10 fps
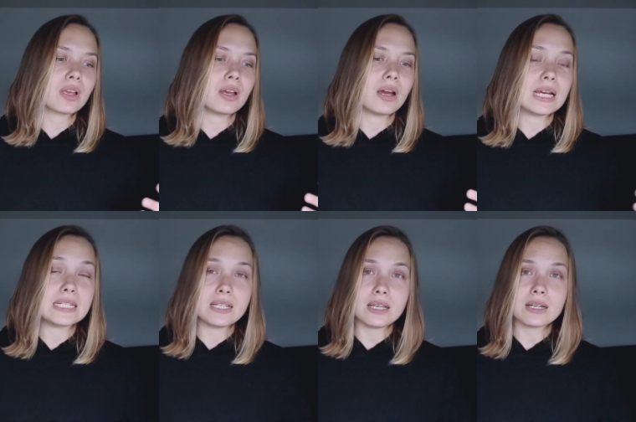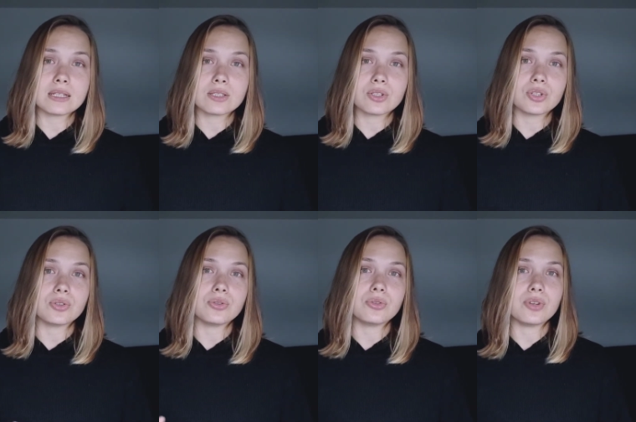uh, ideas
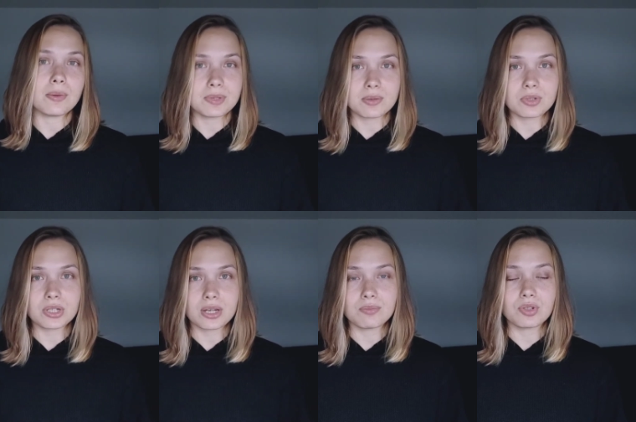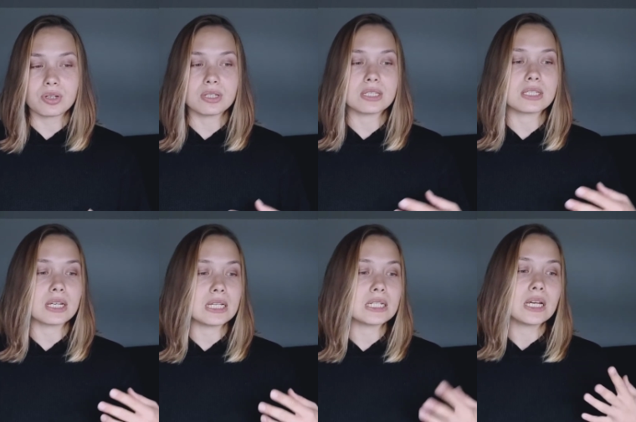to grab some time to
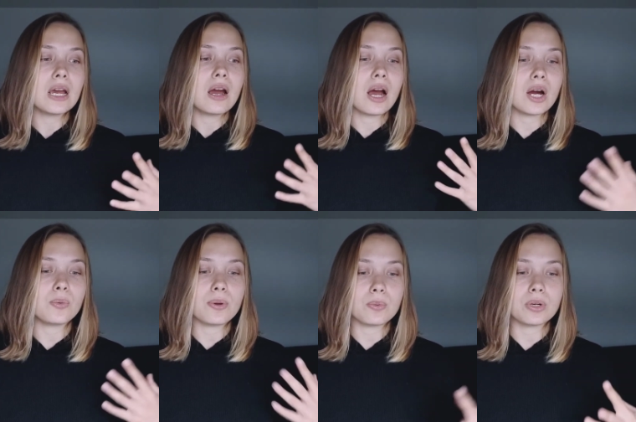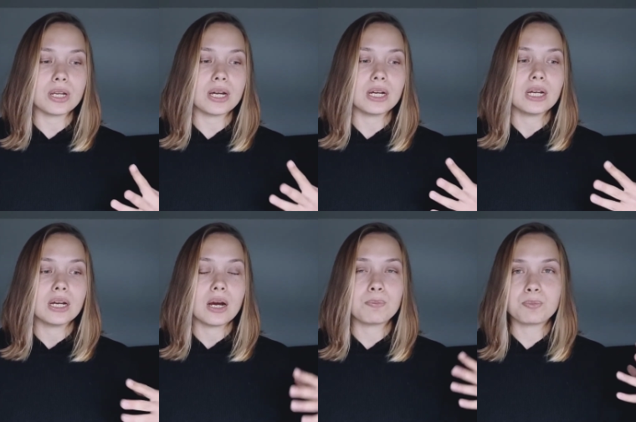understand how we want to
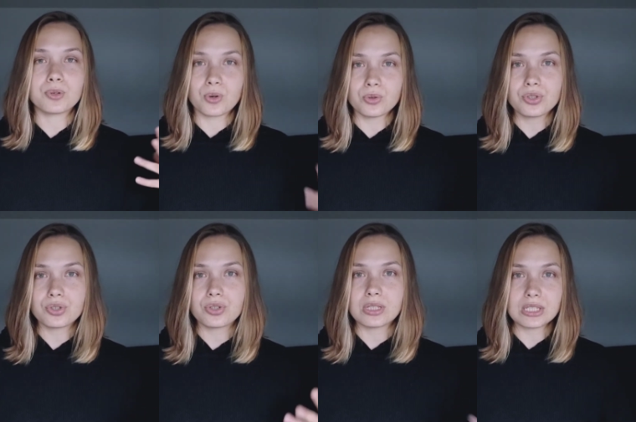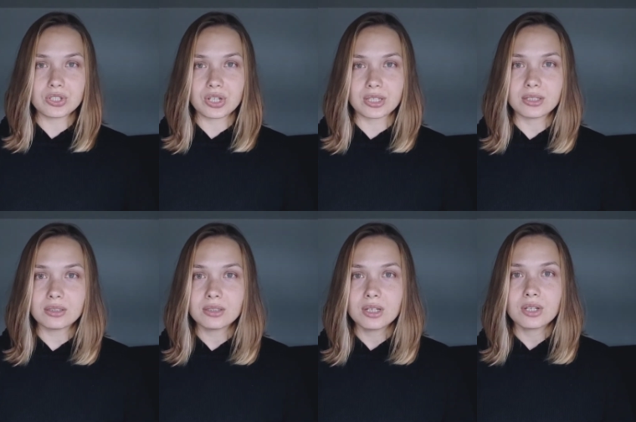approach to this
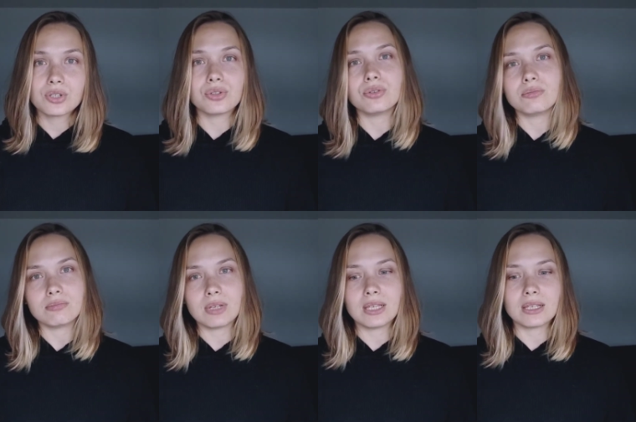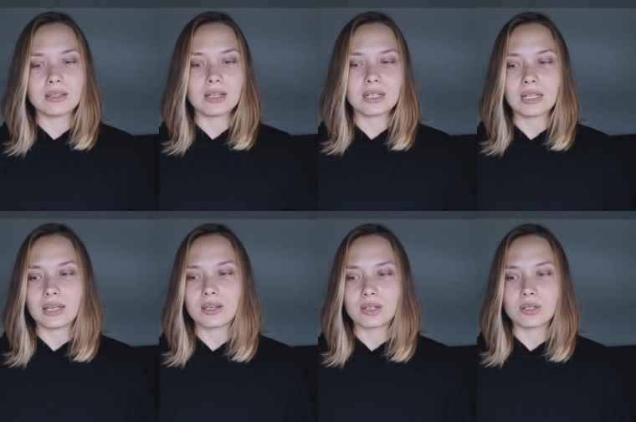channel to make it not
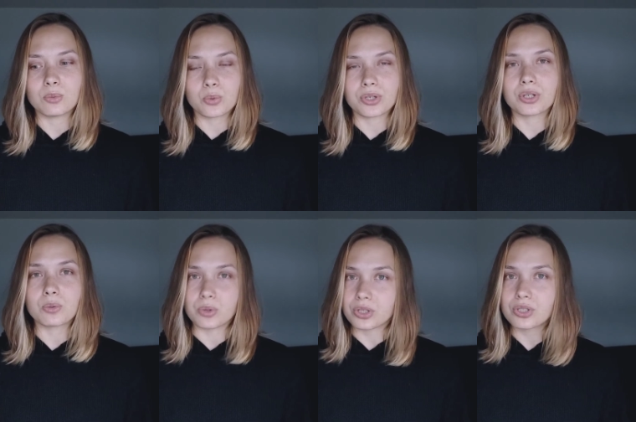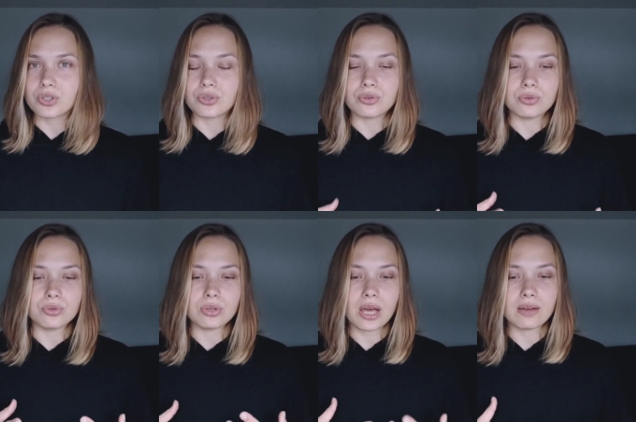like a work work
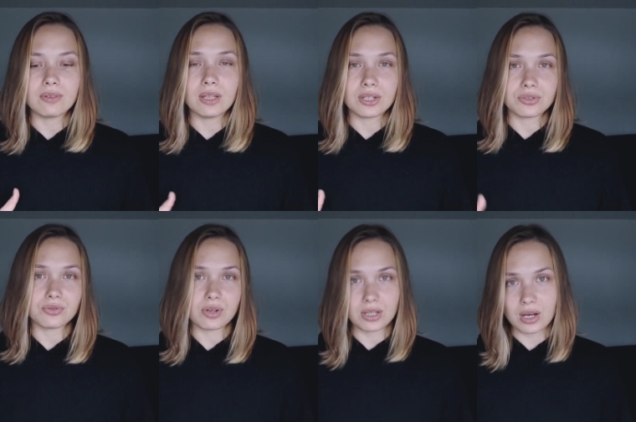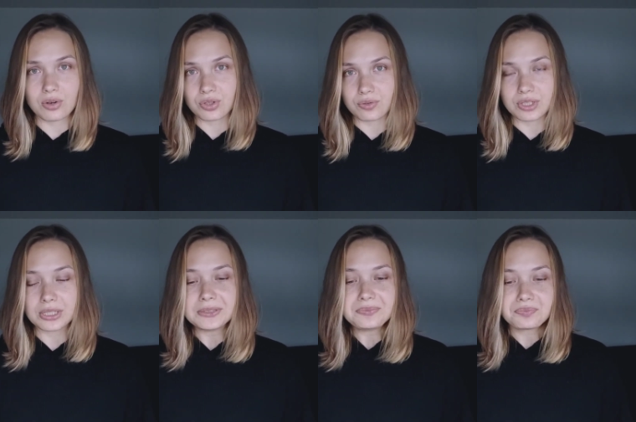to have a lot of fun out of it
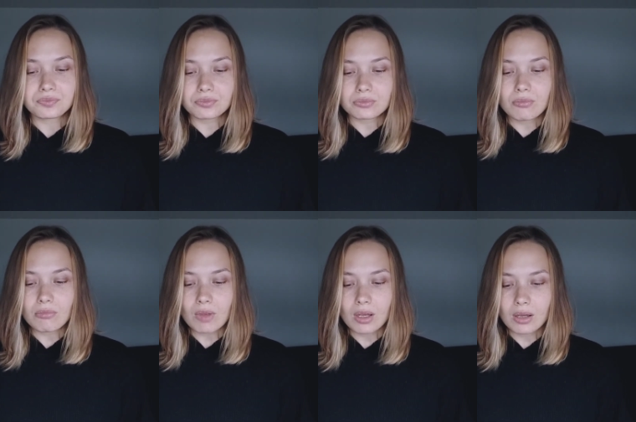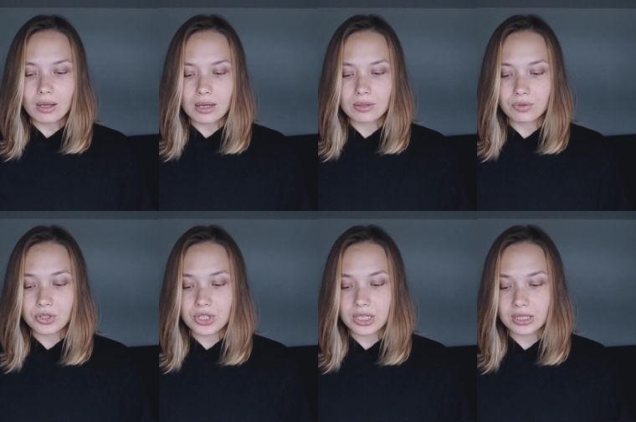
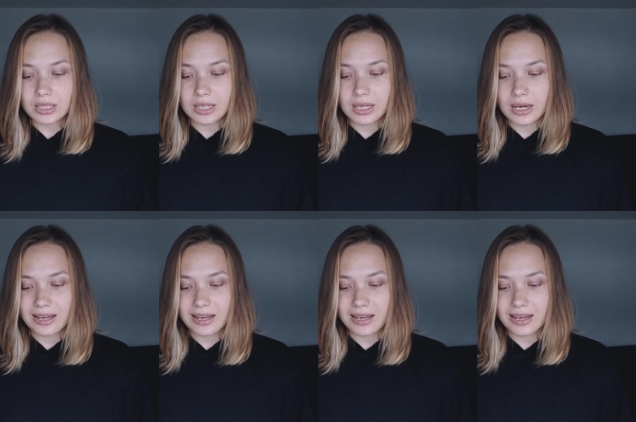unfortunately